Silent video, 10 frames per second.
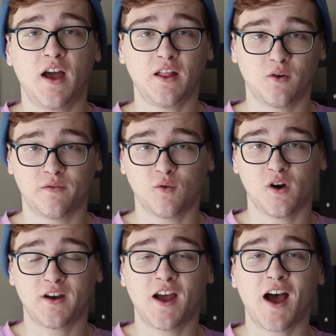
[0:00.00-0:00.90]
Hello
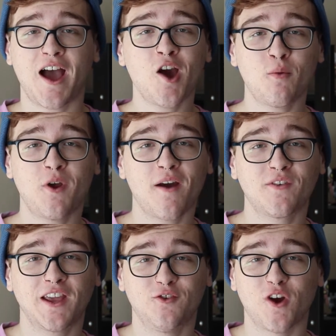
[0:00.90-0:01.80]
everyone, I hope you're having
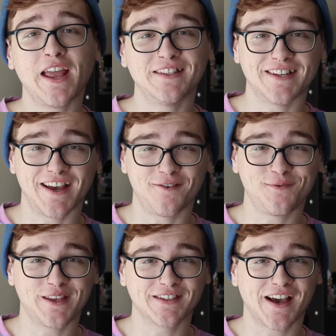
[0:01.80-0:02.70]
a great day
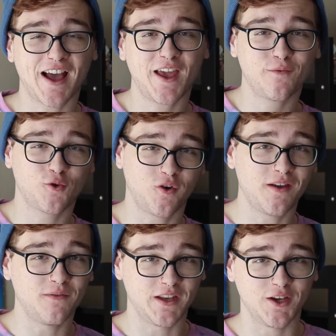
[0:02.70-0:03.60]
because I have a great
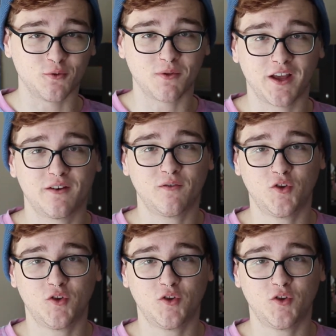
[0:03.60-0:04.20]
video planned for